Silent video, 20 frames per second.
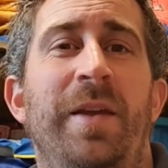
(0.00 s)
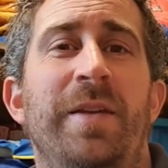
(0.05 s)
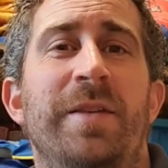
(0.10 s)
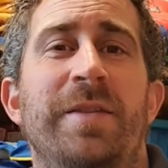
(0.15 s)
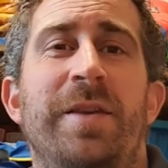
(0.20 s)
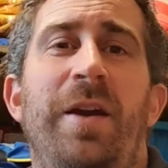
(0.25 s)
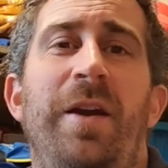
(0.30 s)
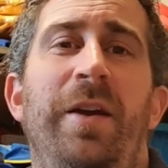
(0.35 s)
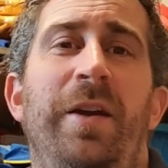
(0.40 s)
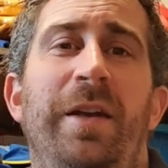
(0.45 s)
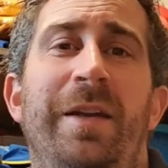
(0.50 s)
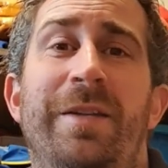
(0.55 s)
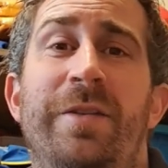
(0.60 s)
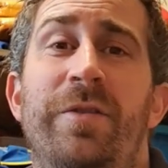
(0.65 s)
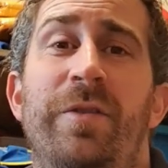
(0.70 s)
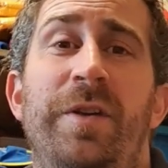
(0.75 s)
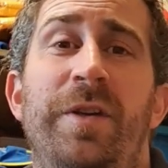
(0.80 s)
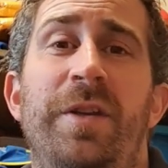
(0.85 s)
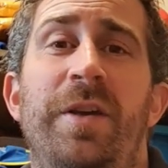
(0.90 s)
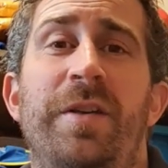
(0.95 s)
So
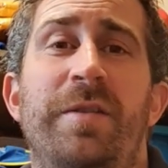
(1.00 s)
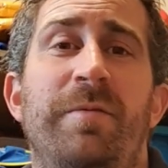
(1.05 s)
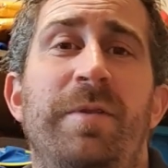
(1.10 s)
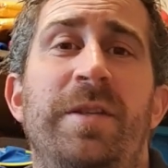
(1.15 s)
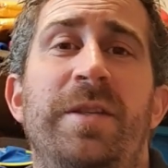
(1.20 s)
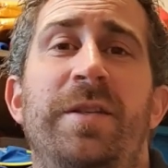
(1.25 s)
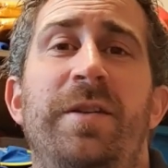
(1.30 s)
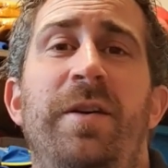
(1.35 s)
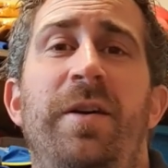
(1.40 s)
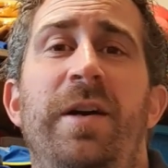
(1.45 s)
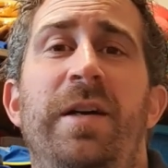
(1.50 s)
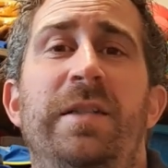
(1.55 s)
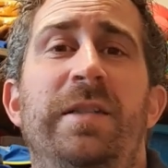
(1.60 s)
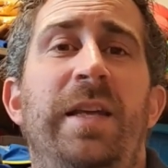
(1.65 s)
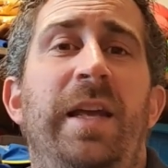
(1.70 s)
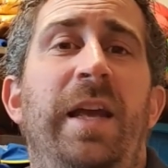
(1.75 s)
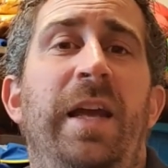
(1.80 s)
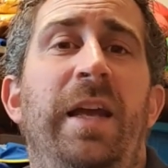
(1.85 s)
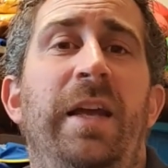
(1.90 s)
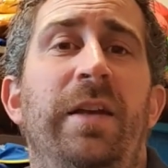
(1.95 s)
enjoy those ones, guys,
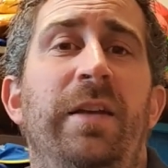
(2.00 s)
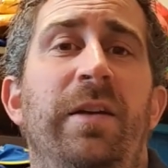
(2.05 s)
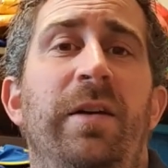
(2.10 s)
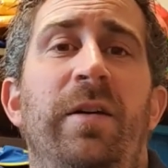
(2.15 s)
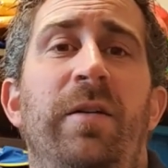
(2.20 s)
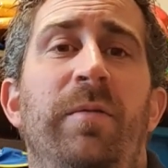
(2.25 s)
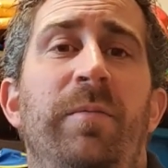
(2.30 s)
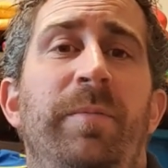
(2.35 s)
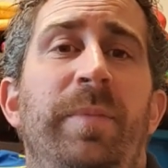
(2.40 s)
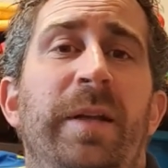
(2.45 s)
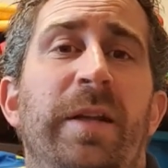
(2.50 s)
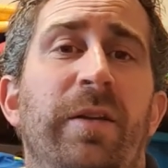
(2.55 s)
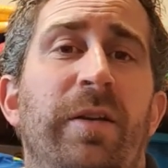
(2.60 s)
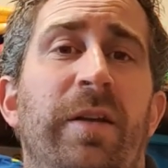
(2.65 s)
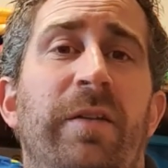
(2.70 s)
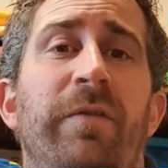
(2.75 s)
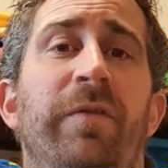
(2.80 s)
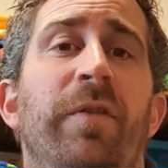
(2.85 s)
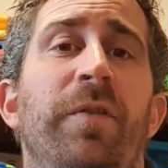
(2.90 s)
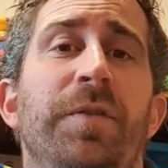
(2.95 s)
and I'll be
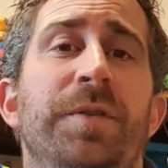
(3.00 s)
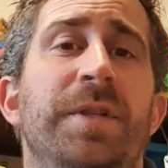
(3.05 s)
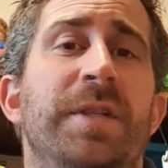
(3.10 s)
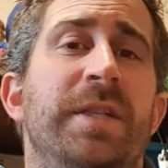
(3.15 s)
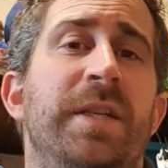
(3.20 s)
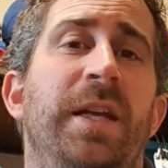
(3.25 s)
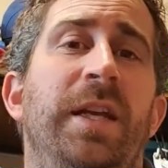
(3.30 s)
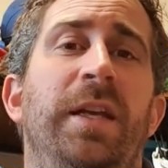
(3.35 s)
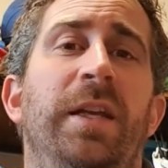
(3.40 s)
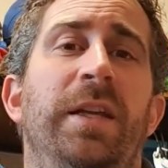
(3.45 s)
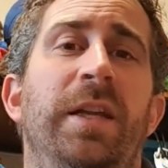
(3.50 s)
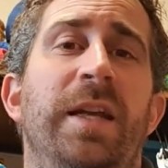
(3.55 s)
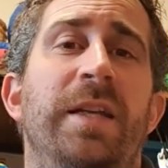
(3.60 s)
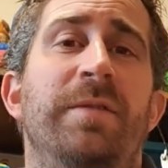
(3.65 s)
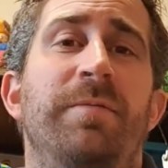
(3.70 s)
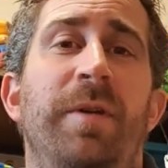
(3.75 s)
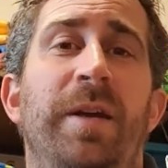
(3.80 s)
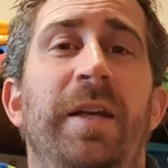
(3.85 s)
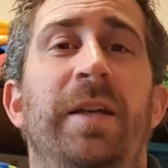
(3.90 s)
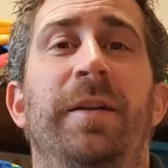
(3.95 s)
looking forward to seeing you
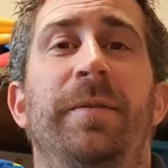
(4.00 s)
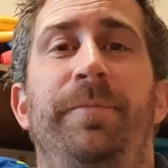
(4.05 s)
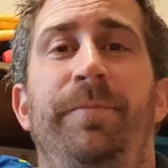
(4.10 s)
next week.